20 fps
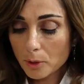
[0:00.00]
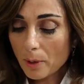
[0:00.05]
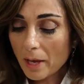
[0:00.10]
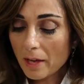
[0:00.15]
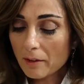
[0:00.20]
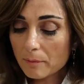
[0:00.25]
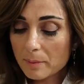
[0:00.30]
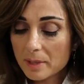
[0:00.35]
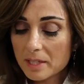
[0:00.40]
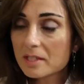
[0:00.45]

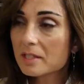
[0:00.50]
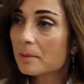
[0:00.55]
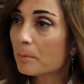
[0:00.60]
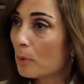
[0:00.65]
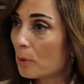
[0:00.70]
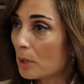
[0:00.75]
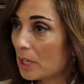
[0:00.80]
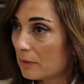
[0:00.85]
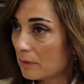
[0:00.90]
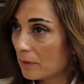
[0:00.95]
have been
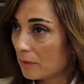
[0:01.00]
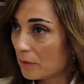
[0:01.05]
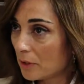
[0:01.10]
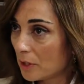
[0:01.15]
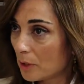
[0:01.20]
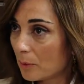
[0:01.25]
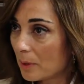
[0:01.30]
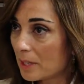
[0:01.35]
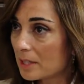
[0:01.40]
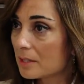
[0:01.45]
supportive of the
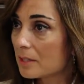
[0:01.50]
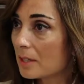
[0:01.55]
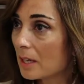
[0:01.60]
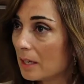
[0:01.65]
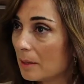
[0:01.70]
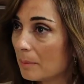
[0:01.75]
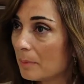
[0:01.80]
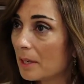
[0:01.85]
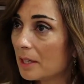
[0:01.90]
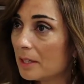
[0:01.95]

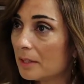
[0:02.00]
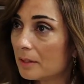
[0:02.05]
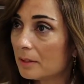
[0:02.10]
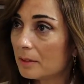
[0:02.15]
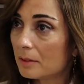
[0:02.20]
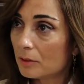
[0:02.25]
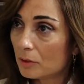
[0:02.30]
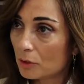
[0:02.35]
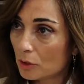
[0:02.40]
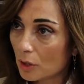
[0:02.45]
U.S.-Taliban
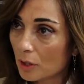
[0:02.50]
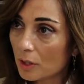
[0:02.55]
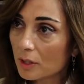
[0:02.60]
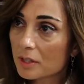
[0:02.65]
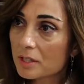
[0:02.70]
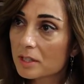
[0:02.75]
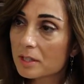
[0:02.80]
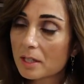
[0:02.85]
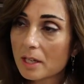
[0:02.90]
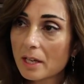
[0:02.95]

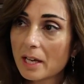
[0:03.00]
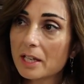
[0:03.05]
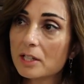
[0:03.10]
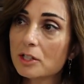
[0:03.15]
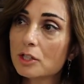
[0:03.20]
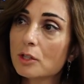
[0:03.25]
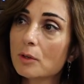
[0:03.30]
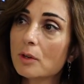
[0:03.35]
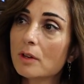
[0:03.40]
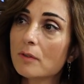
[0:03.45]
talks,
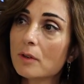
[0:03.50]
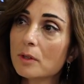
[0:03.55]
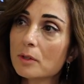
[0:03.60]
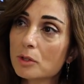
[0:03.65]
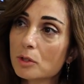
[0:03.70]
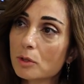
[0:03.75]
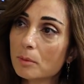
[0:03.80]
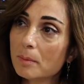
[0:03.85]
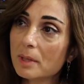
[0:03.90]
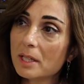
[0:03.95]
and you have
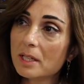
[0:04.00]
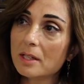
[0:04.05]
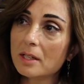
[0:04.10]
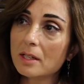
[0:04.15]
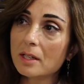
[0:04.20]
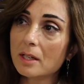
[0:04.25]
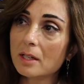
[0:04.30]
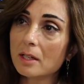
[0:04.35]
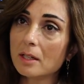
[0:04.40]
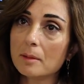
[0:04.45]
also
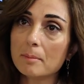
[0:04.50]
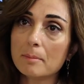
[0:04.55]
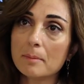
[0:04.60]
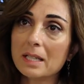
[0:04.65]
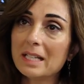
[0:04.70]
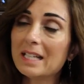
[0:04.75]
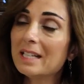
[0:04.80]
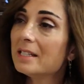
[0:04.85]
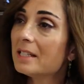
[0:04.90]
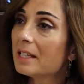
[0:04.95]
been a
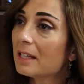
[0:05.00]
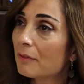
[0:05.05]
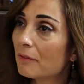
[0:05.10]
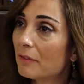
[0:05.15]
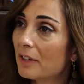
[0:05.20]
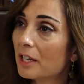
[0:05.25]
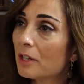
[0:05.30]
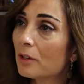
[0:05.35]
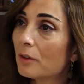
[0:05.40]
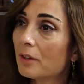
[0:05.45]
leading
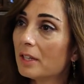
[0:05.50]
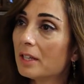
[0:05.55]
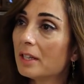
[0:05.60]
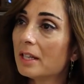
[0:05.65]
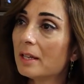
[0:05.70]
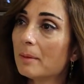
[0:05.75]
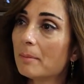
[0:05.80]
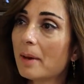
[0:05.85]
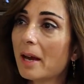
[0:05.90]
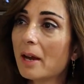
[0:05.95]
figure in
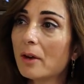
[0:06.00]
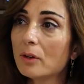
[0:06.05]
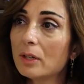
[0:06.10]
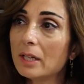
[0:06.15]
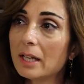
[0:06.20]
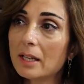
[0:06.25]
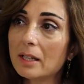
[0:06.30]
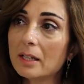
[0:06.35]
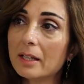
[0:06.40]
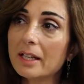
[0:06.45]
the
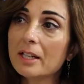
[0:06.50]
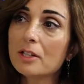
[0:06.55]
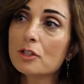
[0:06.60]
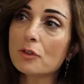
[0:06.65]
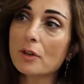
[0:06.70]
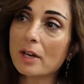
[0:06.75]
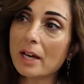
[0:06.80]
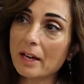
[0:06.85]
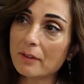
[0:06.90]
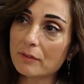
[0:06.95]
parallel
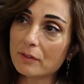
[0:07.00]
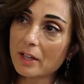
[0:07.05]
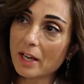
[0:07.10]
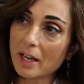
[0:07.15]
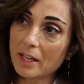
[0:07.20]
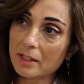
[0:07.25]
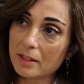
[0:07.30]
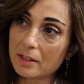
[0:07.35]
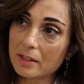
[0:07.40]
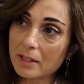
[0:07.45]

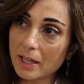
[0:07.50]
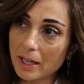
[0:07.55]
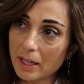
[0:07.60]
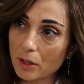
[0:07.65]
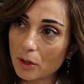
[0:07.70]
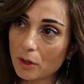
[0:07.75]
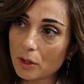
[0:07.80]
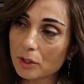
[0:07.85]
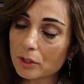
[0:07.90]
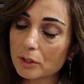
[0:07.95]
intra-Afghan
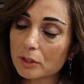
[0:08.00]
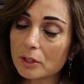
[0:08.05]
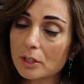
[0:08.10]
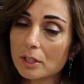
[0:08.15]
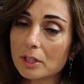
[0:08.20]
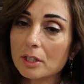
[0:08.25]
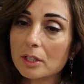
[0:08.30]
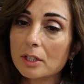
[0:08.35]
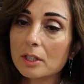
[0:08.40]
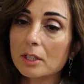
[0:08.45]
dialogue.
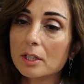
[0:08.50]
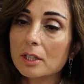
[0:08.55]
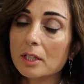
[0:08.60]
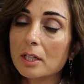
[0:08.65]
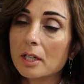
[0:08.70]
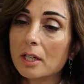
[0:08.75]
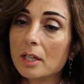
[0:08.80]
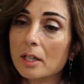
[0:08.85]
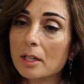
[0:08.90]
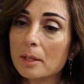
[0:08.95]

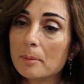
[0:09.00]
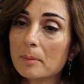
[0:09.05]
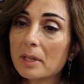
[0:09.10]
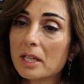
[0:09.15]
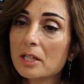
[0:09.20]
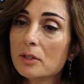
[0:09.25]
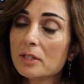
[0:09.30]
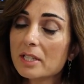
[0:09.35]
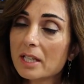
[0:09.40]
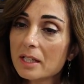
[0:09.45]

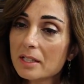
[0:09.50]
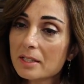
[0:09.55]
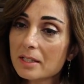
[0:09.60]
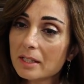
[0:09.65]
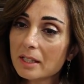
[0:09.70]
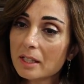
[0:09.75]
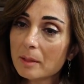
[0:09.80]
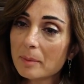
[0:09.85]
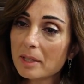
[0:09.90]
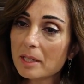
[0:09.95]
Can you tell us a
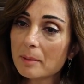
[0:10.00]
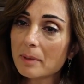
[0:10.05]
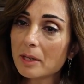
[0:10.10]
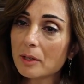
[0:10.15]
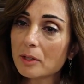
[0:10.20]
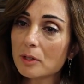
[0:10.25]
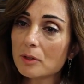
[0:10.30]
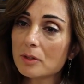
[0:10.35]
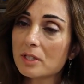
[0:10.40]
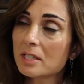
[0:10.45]
little bit about
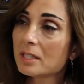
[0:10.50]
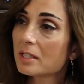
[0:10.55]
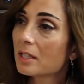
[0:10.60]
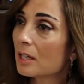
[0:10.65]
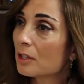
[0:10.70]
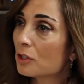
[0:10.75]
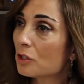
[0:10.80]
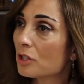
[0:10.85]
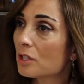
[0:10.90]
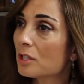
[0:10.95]
your
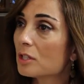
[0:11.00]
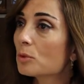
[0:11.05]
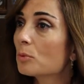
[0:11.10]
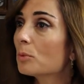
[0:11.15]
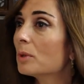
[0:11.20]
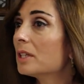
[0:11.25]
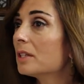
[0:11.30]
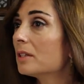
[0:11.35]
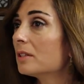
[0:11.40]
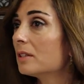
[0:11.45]
discussions
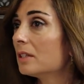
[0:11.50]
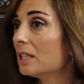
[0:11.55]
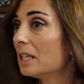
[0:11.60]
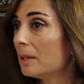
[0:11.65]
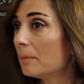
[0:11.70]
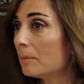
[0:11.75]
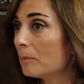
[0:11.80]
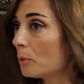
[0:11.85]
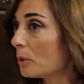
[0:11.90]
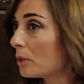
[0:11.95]
with
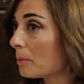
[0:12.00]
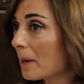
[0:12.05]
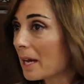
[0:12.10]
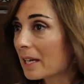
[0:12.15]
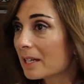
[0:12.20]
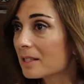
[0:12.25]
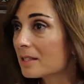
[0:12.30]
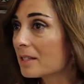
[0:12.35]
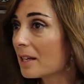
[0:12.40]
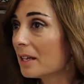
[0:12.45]

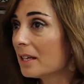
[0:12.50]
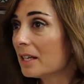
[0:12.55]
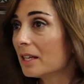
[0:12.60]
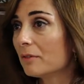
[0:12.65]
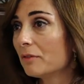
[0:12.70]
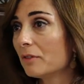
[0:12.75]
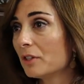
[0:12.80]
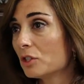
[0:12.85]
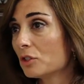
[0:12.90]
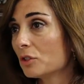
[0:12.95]
Pakistani
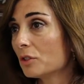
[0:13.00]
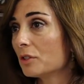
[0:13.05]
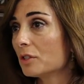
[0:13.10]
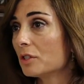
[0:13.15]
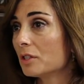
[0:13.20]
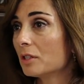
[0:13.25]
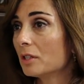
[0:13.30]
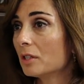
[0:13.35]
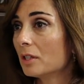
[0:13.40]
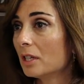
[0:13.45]

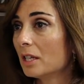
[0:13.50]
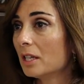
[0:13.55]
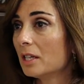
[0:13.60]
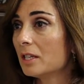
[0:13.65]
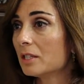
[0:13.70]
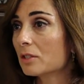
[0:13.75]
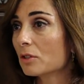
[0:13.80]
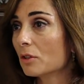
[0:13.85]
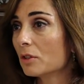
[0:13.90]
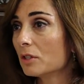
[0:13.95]
officials in
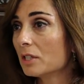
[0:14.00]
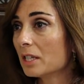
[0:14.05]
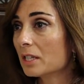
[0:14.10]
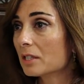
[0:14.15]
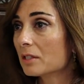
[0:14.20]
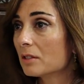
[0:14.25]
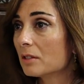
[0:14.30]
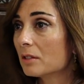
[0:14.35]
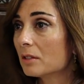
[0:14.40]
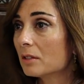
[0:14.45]
this
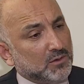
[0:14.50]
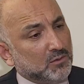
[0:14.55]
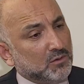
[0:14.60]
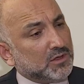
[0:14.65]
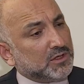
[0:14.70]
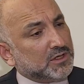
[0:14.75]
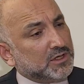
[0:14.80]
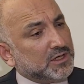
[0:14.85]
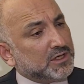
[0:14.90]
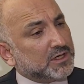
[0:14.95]
context?
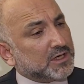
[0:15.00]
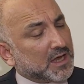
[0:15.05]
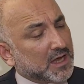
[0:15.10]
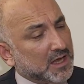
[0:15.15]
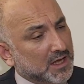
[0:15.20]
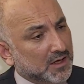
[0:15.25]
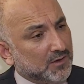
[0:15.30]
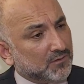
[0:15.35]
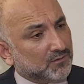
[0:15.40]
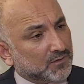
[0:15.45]
We did
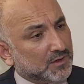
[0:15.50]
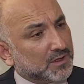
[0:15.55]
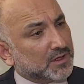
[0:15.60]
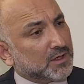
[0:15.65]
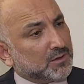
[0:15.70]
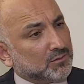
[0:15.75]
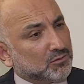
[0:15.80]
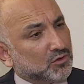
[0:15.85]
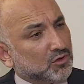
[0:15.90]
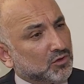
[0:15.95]
have a
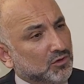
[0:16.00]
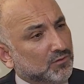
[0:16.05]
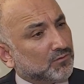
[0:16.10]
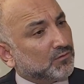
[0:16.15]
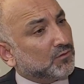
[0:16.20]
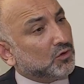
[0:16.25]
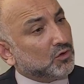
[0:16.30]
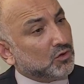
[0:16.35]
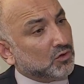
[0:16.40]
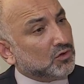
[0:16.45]
number
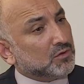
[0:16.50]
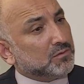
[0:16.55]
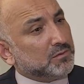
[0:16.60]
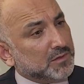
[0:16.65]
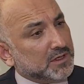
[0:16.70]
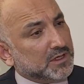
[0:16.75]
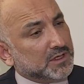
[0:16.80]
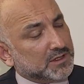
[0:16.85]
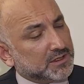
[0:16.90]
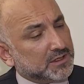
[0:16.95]
of good
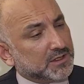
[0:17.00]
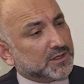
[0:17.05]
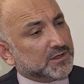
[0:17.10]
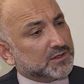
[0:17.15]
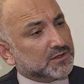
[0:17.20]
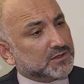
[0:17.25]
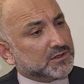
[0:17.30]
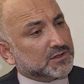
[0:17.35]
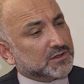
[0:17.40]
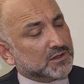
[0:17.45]

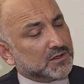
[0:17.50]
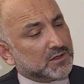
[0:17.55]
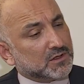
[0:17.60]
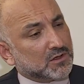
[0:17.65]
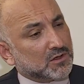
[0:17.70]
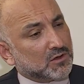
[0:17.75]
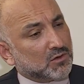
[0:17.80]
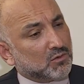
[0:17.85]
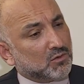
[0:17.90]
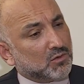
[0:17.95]
meetings
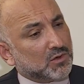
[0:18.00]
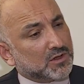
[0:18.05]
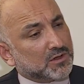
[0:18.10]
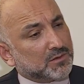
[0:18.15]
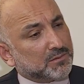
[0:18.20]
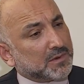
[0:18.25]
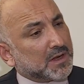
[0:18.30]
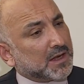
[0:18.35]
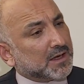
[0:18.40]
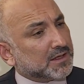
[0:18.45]

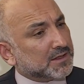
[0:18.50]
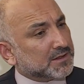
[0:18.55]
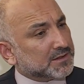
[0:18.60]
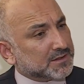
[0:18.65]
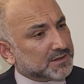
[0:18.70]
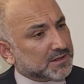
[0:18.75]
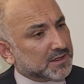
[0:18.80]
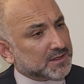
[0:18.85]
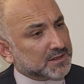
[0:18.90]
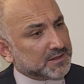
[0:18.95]
with
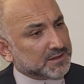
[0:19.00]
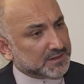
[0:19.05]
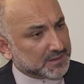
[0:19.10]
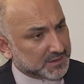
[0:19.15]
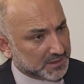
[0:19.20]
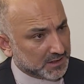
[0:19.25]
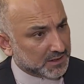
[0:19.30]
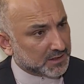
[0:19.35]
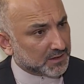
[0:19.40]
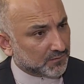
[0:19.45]
Pakistani
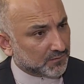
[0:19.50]
state